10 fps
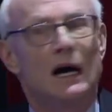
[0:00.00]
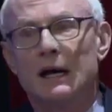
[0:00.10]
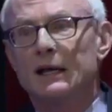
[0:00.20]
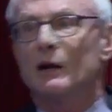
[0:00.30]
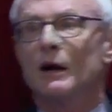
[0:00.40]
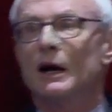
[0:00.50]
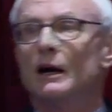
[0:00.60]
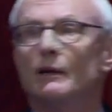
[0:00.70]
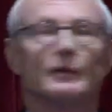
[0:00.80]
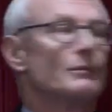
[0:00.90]

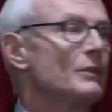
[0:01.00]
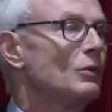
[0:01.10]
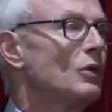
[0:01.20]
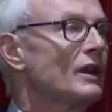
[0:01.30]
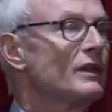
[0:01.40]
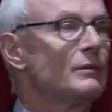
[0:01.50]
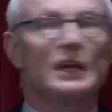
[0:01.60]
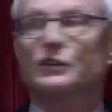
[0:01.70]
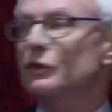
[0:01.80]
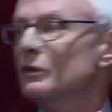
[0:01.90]
One of the
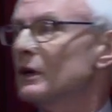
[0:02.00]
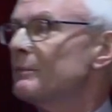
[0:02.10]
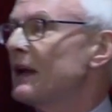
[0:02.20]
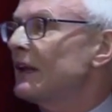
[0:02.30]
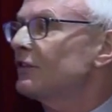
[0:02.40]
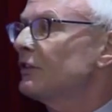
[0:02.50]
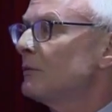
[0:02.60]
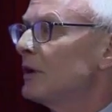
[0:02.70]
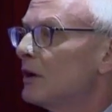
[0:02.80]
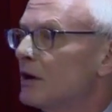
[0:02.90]
major banks in
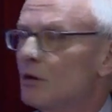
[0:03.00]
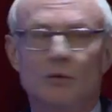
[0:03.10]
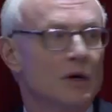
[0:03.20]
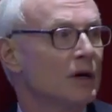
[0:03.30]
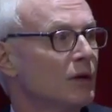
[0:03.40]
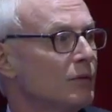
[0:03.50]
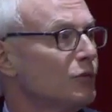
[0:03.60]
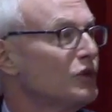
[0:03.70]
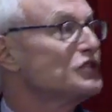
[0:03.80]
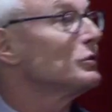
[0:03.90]
America,
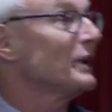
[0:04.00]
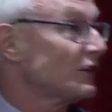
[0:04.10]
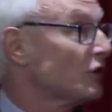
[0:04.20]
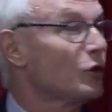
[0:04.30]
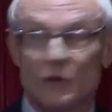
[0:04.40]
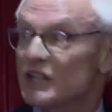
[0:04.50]
regional banks called